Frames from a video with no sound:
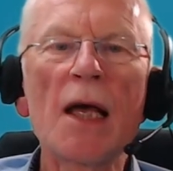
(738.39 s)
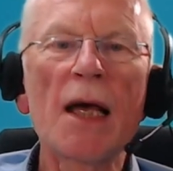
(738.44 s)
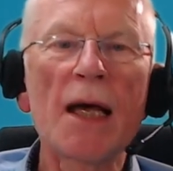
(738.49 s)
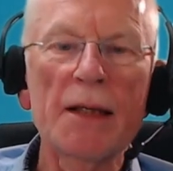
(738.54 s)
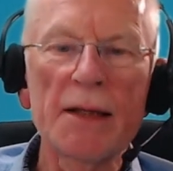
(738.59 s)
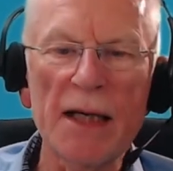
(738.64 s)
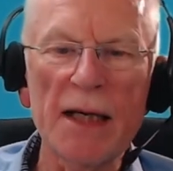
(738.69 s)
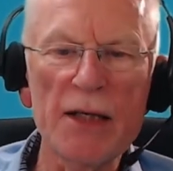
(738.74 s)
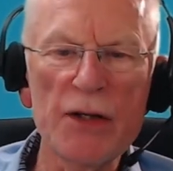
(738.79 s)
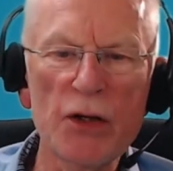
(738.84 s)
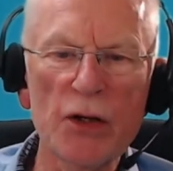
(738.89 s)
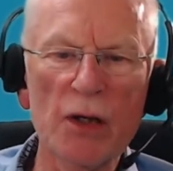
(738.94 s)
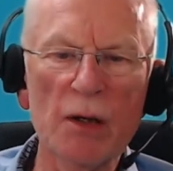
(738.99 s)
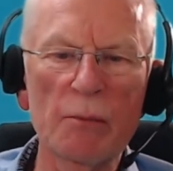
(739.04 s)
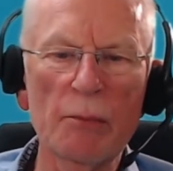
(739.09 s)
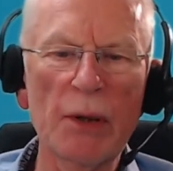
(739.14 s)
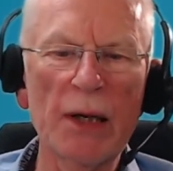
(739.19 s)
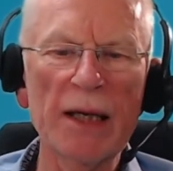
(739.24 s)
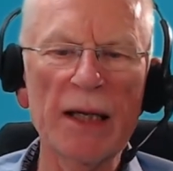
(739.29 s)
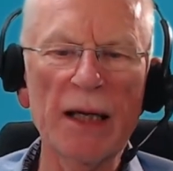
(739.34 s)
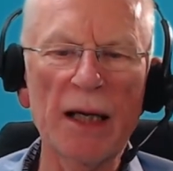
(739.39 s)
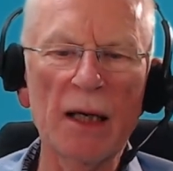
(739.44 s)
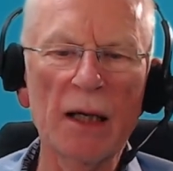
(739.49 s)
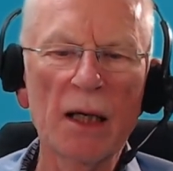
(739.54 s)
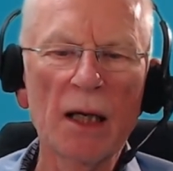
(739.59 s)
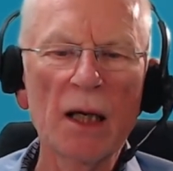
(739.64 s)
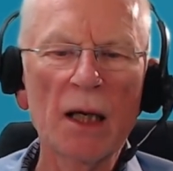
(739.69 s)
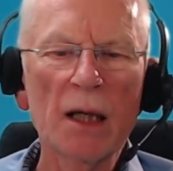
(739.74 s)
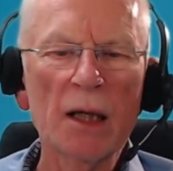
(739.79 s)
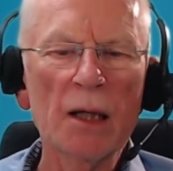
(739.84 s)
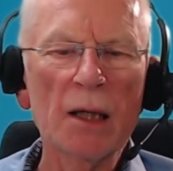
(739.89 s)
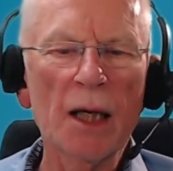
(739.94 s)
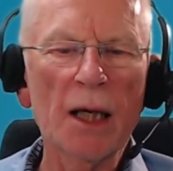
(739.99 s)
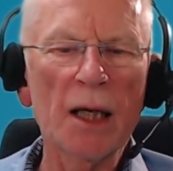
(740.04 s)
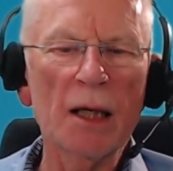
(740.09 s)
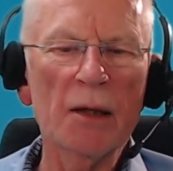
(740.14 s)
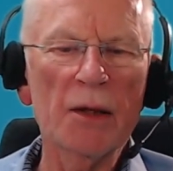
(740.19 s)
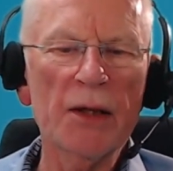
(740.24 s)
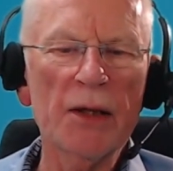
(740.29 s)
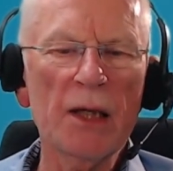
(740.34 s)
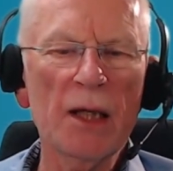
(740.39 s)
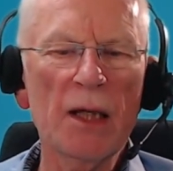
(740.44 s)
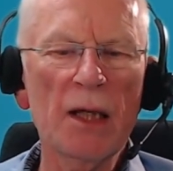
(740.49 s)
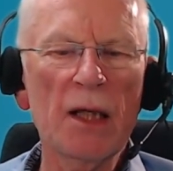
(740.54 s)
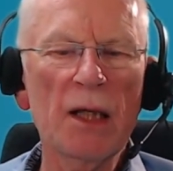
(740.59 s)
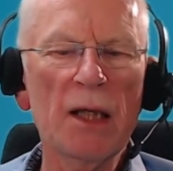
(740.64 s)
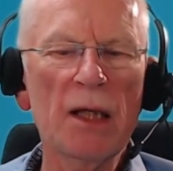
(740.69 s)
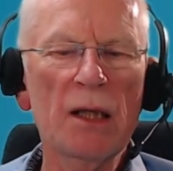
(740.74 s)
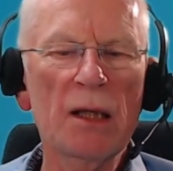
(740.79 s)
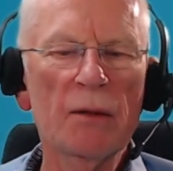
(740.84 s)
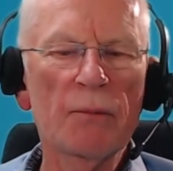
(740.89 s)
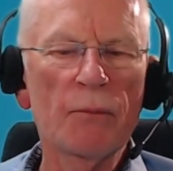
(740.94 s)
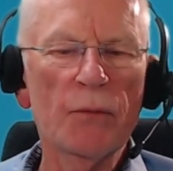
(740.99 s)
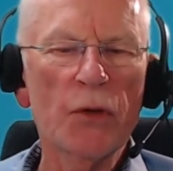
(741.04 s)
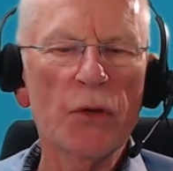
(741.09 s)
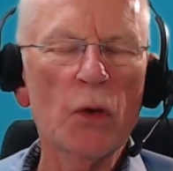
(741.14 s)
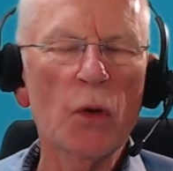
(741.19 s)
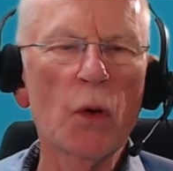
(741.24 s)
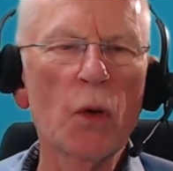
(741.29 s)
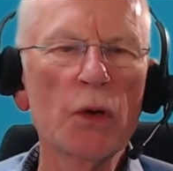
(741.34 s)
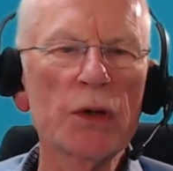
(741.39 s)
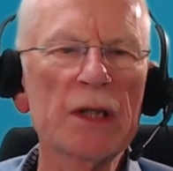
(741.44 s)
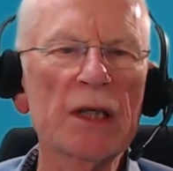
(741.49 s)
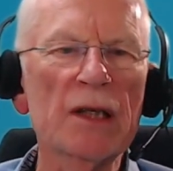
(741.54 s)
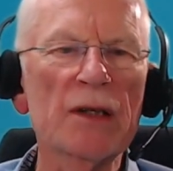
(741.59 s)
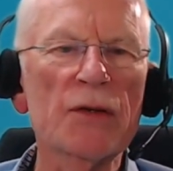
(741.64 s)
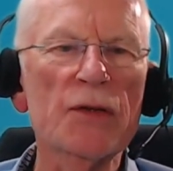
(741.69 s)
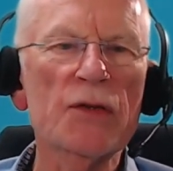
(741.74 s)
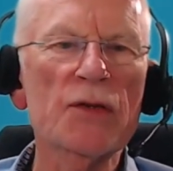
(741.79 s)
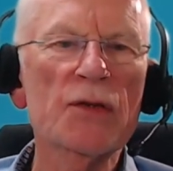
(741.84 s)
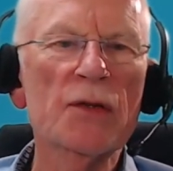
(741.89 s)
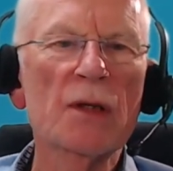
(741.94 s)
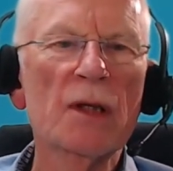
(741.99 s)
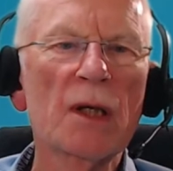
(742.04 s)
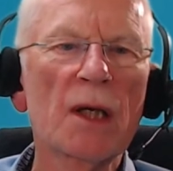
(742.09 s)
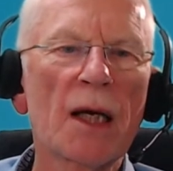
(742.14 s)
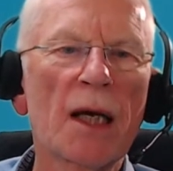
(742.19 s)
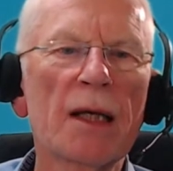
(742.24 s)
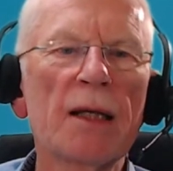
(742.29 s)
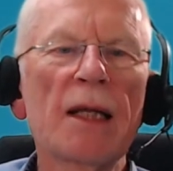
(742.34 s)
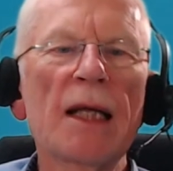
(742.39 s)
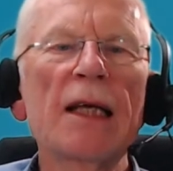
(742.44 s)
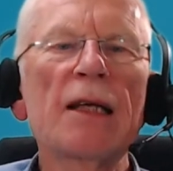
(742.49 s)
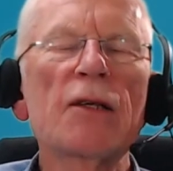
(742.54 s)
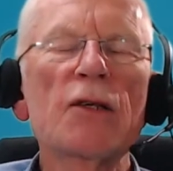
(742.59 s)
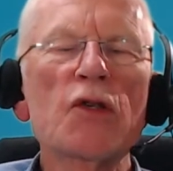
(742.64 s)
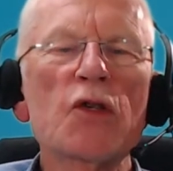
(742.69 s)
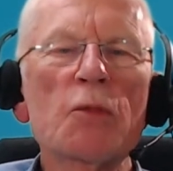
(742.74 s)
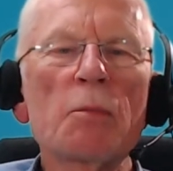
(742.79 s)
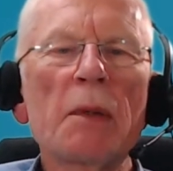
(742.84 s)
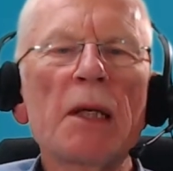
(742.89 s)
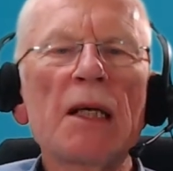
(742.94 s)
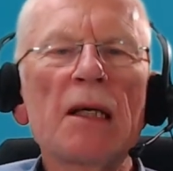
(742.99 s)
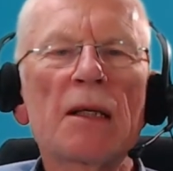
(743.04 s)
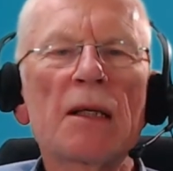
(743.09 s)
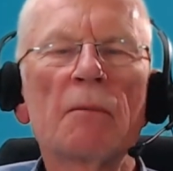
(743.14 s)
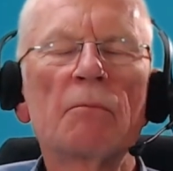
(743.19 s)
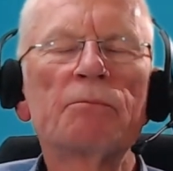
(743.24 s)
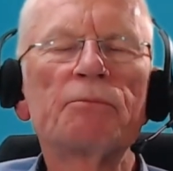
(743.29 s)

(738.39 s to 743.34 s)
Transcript: and then you can bring in the audience, and they can speak